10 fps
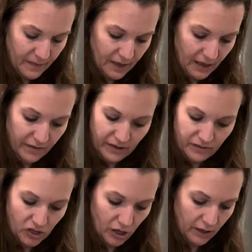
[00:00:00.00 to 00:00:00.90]
I'll have enough
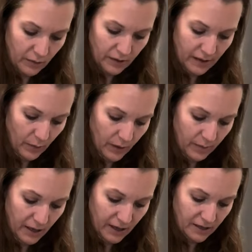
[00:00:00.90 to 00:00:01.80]
chocolate with that one
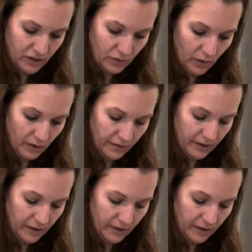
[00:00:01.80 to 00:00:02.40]
bag to do all of